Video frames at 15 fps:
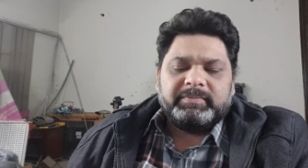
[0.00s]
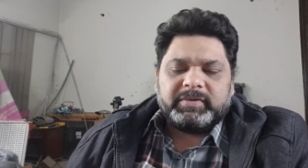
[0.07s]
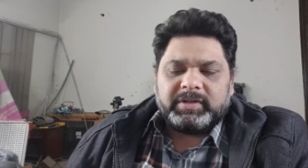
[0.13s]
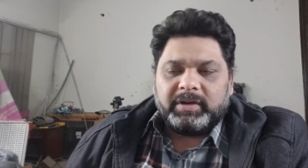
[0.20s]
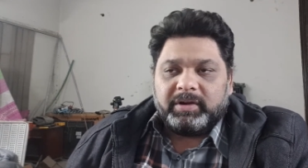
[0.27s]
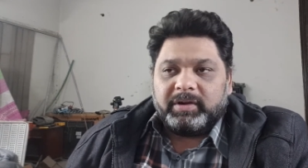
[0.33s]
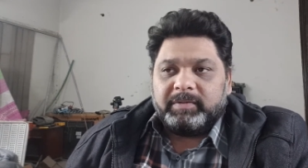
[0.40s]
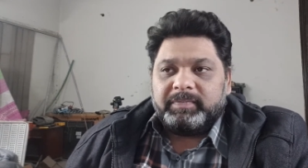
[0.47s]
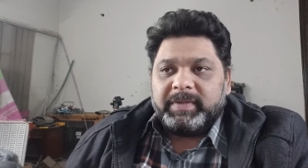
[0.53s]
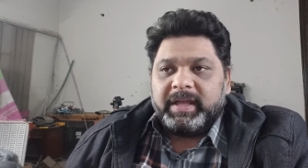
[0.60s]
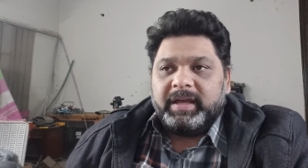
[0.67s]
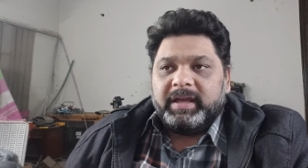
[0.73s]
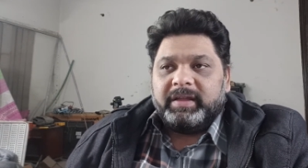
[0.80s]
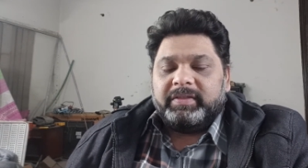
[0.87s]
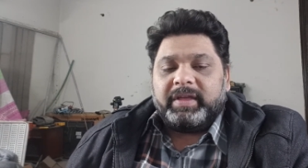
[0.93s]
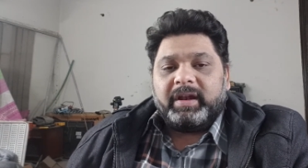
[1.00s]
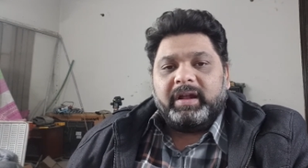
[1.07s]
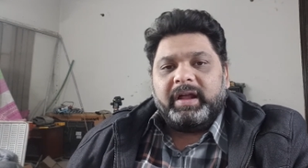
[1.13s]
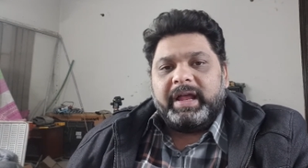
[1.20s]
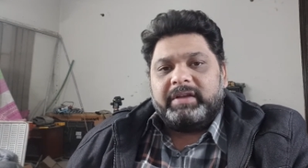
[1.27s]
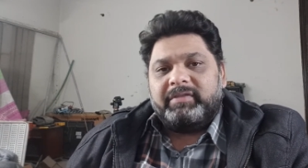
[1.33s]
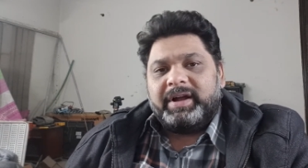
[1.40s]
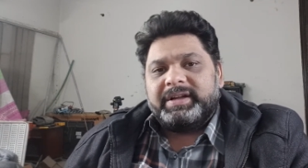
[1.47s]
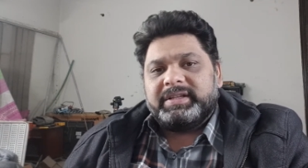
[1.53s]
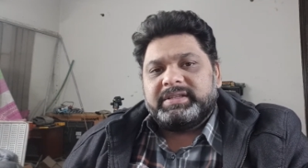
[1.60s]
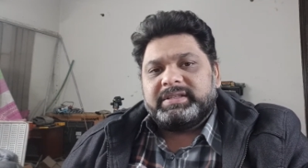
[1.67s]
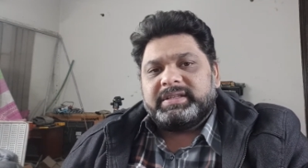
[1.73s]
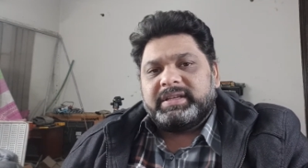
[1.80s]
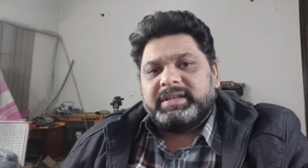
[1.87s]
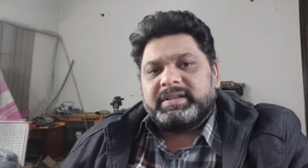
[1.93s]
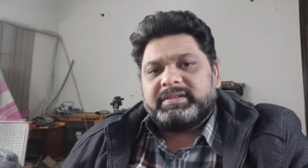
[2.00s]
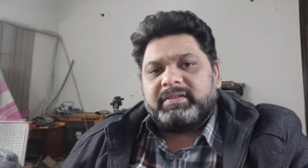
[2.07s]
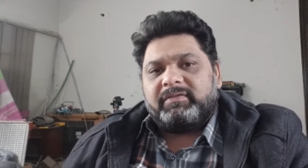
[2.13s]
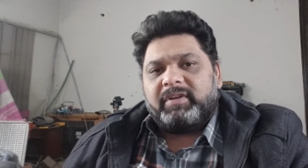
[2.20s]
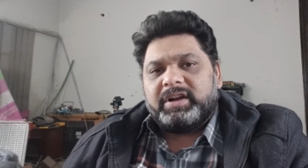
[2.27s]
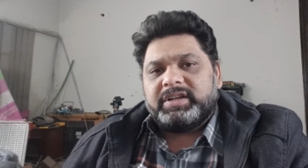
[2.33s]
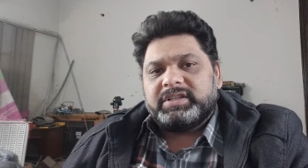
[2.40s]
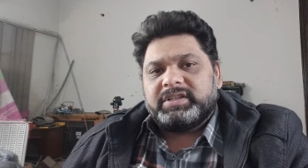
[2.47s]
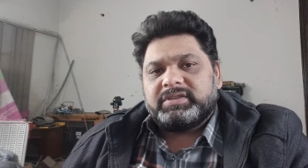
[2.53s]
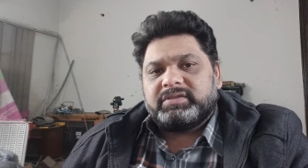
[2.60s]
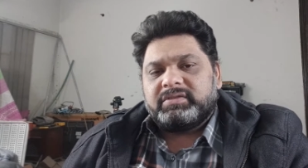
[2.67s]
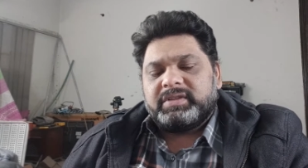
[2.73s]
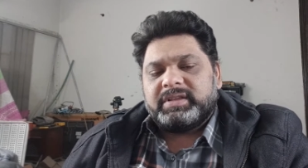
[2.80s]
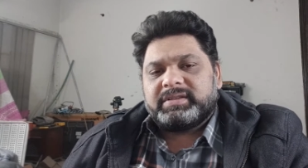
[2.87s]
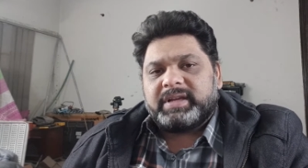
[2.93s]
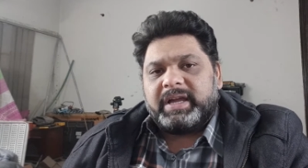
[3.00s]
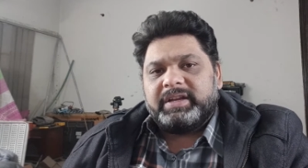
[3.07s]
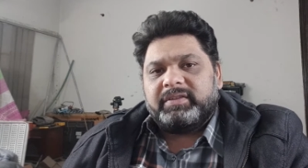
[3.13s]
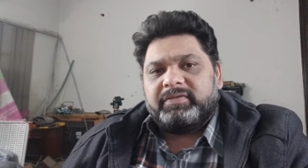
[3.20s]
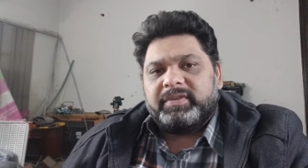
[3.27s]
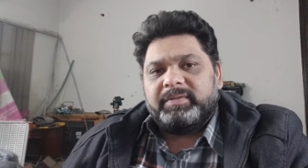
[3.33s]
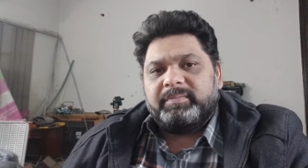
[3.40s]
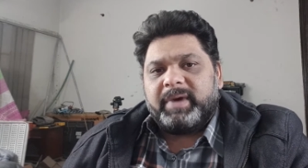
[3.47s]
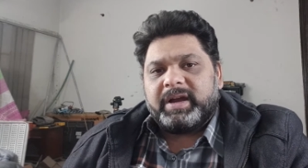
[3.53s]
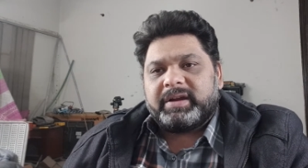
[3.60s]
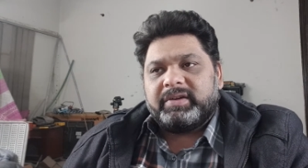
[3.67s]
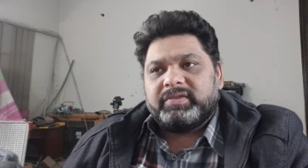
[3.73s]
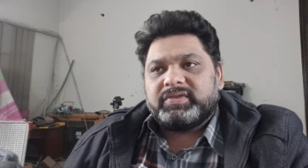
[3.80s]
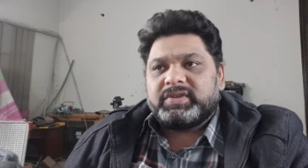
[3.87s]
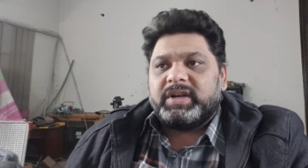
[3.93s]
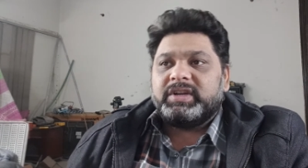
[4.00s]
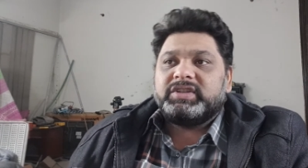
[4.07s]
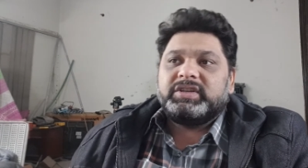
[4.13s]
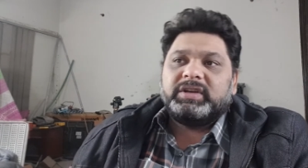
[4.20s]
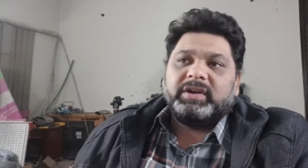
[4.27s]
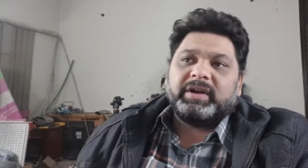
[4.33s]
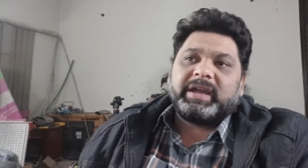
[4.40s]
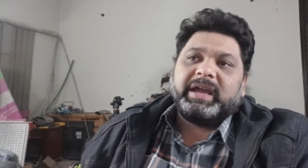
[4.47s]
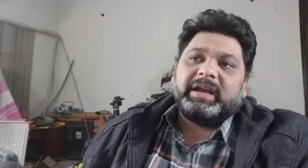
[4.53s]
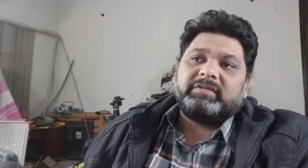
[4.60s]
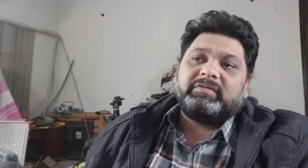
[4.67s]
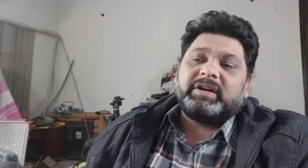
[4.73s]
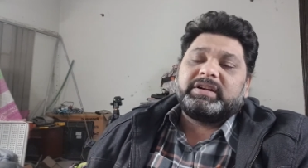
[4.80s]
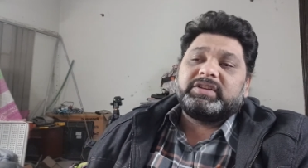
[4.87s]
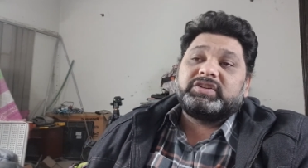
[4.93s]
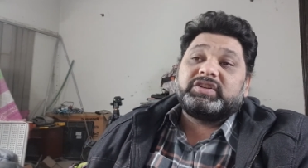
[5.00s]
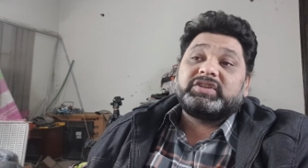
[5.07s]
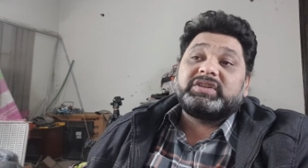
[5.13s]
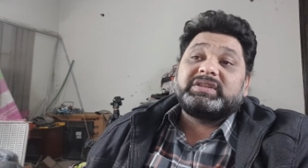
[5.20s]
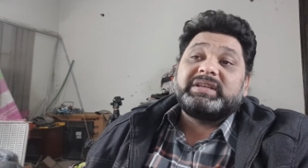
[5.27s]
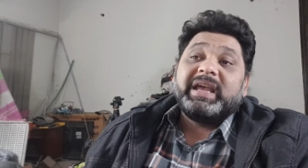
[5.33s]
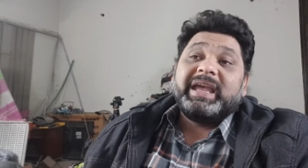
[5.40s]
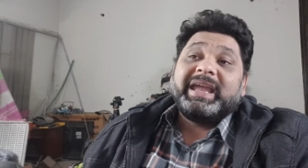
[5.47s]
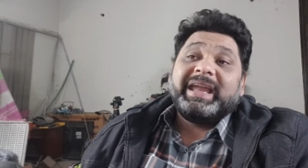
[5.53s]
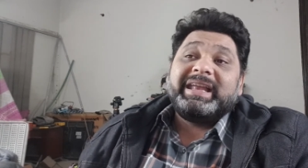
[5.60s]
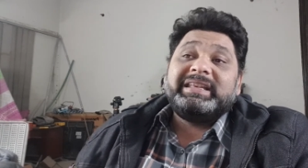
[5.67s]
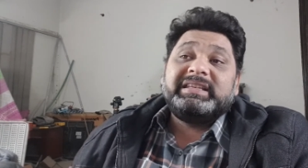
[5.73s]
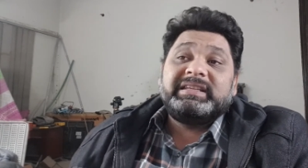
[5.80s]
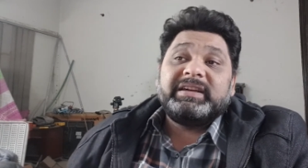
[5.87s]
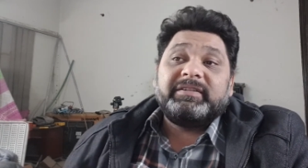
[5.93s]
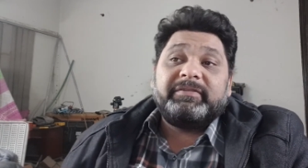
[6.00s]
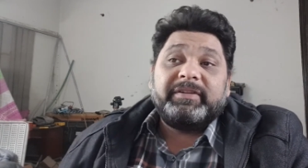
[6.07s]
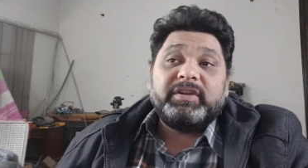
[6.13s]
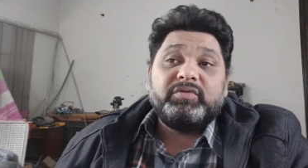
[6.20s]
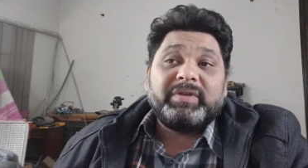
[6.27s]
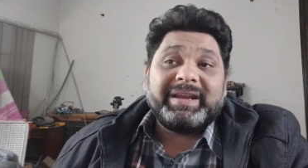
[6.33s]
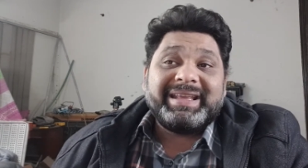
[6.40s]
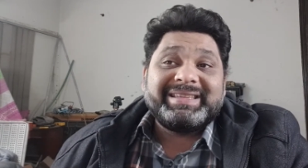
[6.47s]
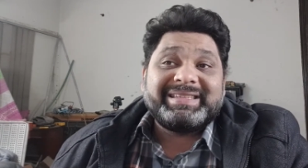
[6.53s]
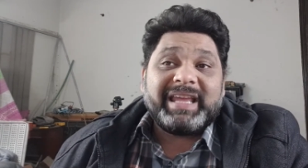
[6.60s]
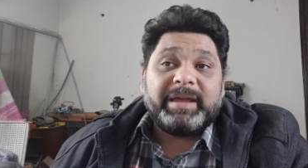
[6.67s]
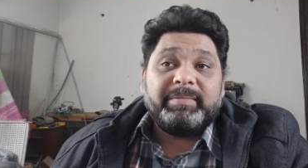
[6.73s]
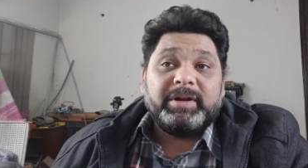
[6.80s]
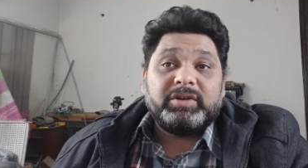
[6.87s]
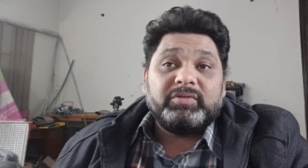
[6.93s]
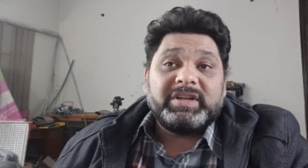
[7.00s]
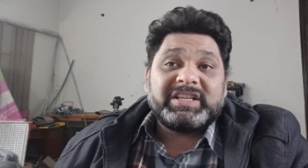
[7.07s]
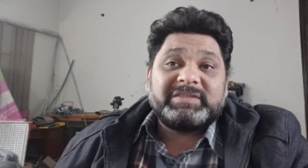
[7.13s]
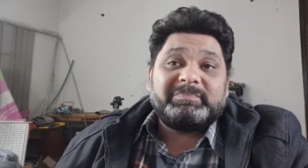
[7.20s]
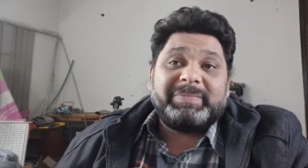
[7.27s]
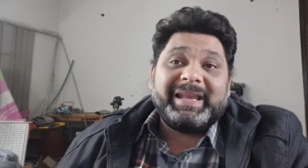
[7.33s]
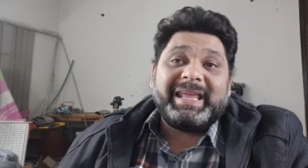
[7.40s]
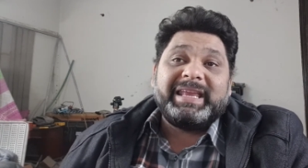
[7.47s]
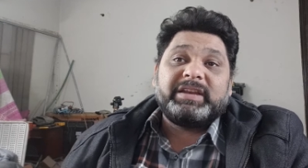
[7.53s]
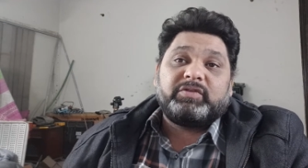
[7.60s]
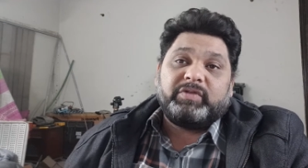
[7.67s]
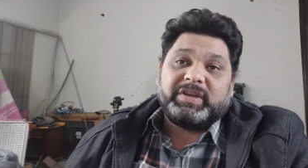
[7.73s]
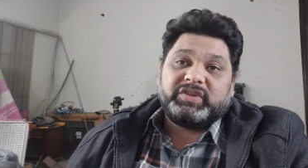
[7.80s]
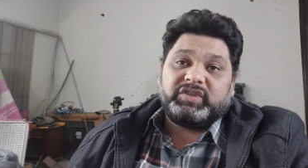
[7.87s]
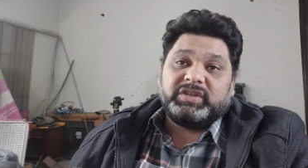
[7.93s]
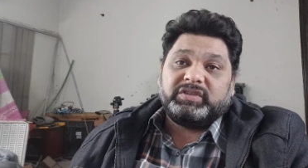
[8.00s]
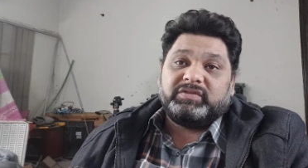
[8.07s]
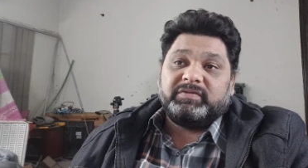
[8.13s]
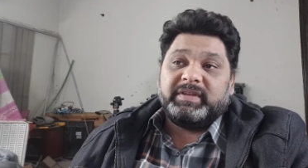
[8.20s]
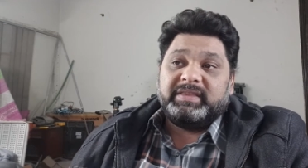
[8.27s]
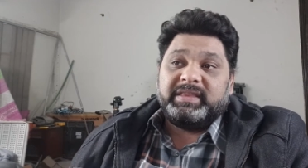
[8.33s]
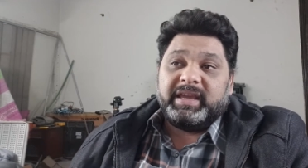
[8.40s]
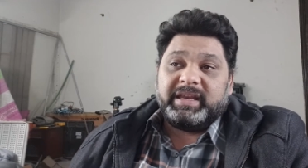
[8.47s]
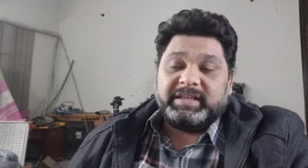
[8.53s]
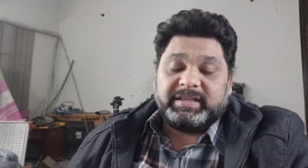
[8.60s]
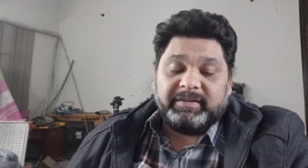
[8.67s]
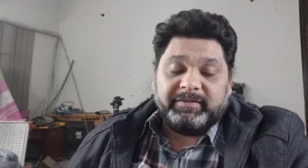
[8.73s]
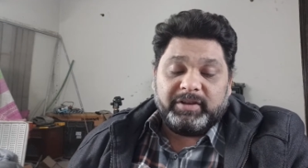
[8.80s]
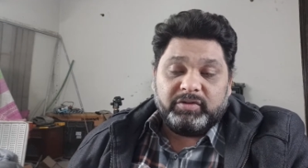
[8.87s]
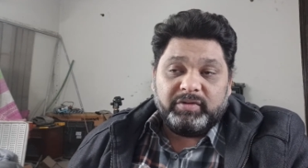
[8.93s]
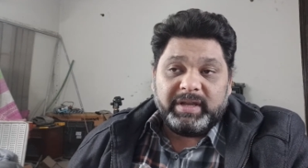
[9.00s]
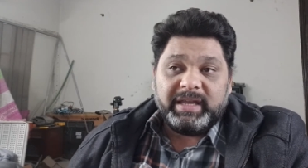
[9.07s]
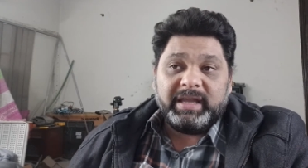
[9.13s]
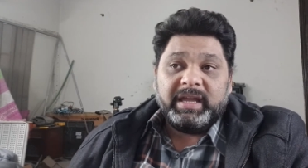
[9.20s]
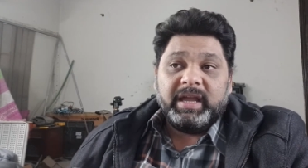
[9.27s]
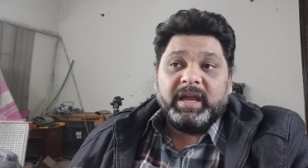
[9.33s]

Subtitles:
So there are advantages and disadvantages to this kind of market research. Okay, advantages is interviewer is able to explain questions with the interviewee